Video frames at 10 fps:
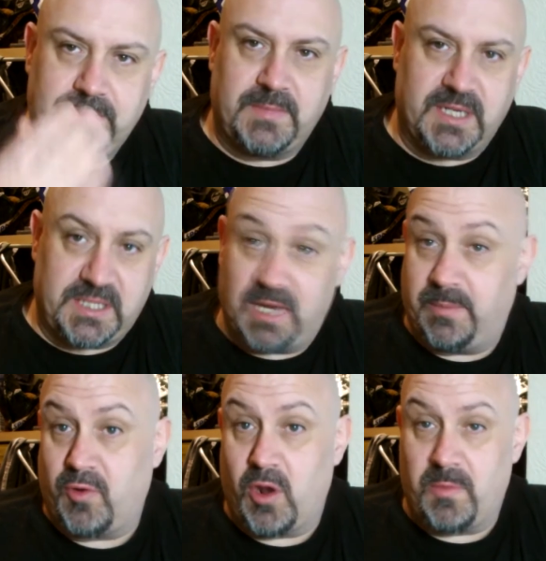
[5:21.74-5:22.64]
it's still in
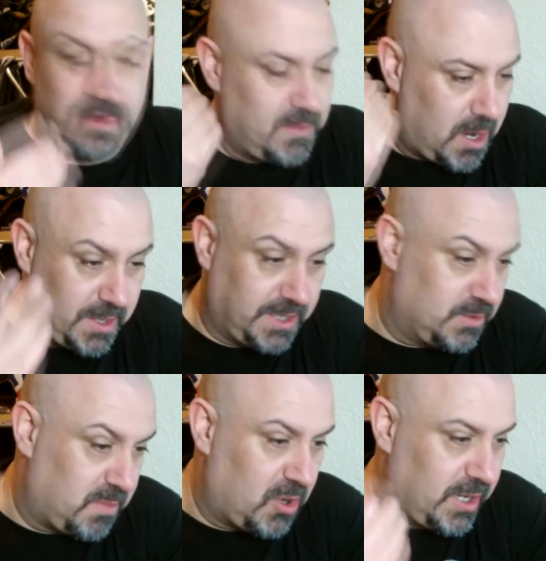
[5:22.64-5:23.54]
primary. I need
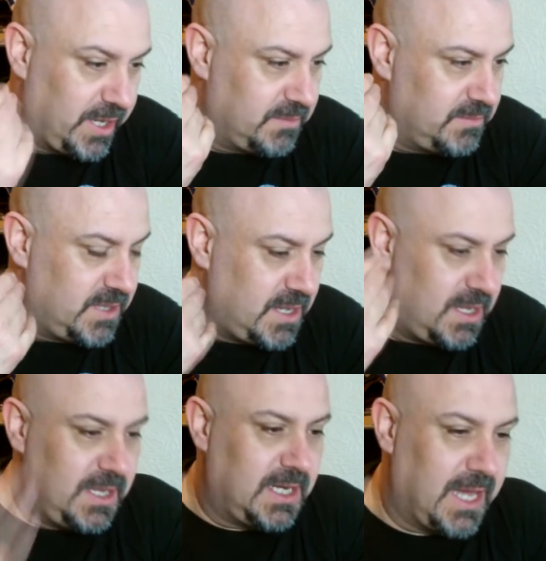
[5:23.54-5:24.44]
to bottle it,
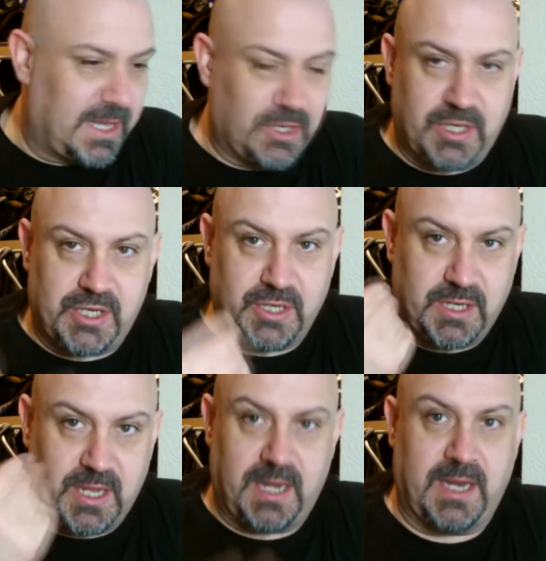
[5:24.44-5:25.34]
let it condition,
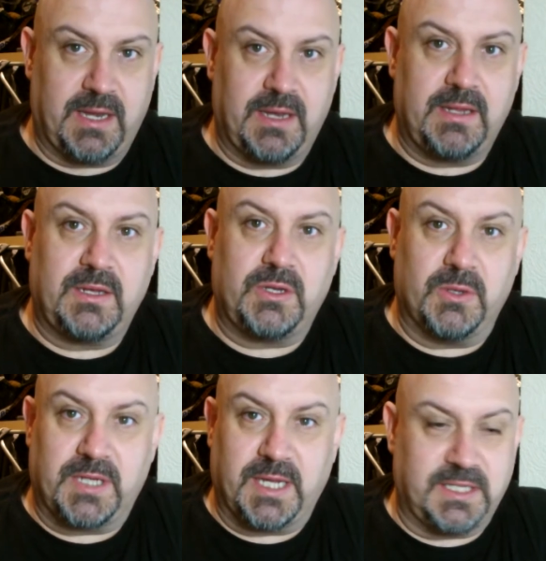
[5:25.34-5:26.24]
and then do
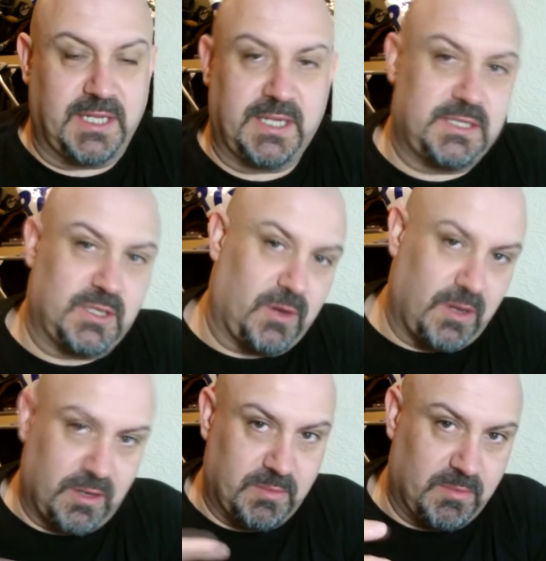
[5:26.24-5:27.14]
a taste test so I
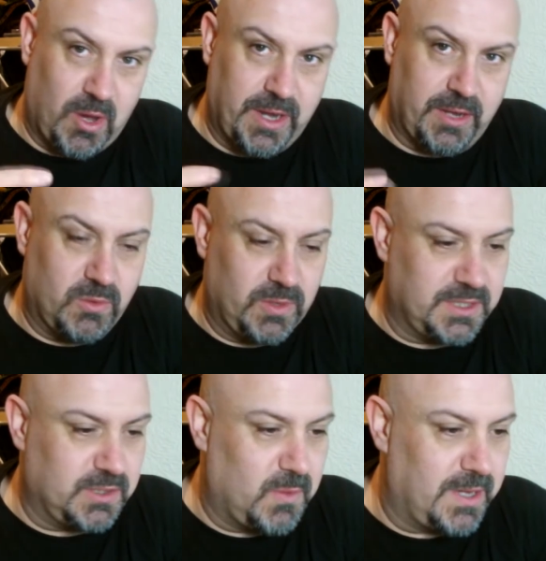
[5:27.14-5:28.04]
can combine it all
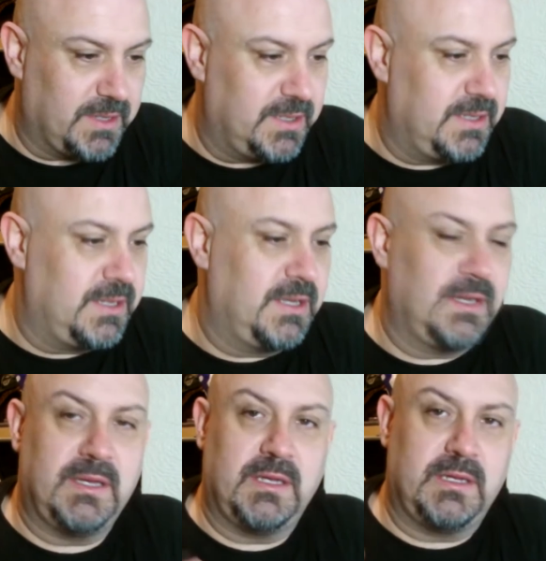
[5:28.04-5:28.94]
into one
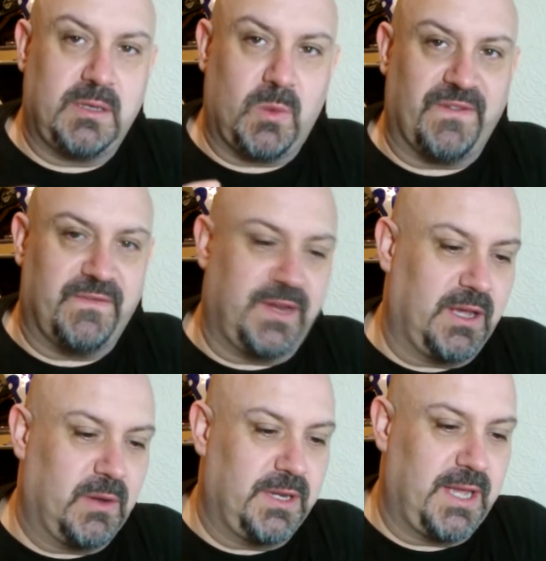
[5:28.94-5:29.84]

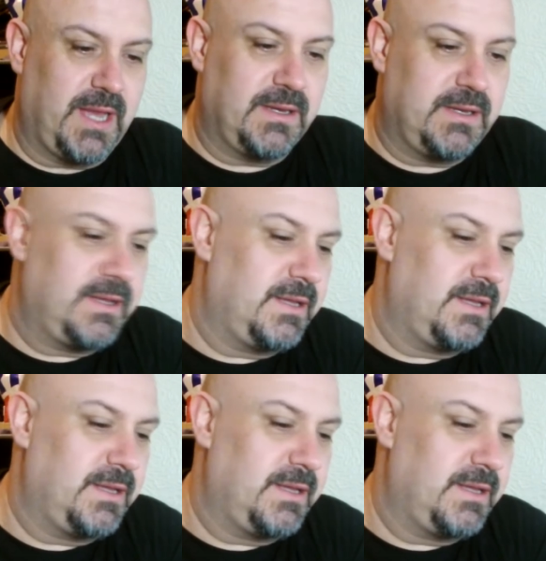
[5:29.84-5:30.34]
video at the end.